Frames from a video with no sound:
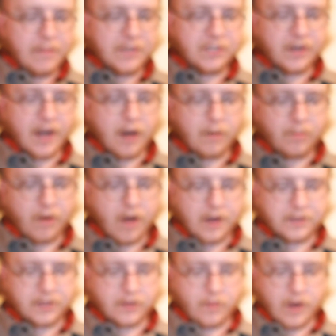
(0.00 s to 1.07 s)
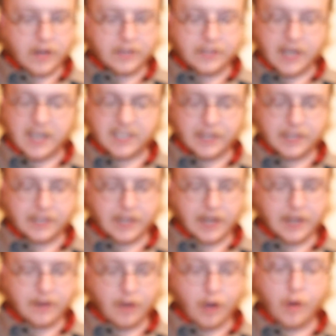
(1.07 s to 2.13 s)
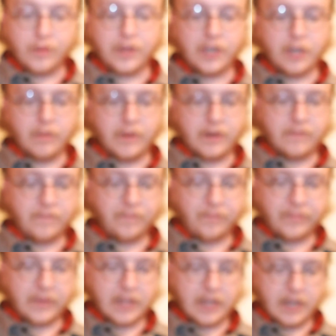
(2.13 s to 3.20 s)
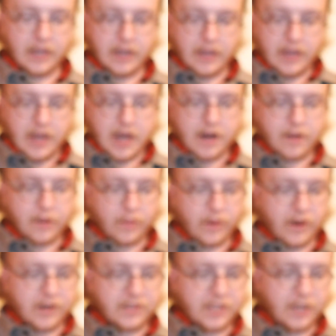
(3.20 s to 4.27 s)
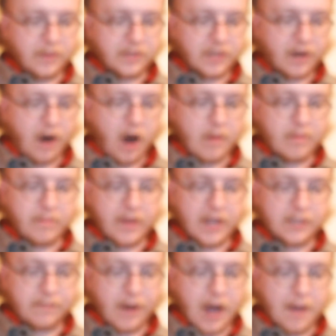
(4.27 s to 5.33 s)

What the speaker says: Mr. L. Prosser was, as they say, only human. In other words, he was a carbon-based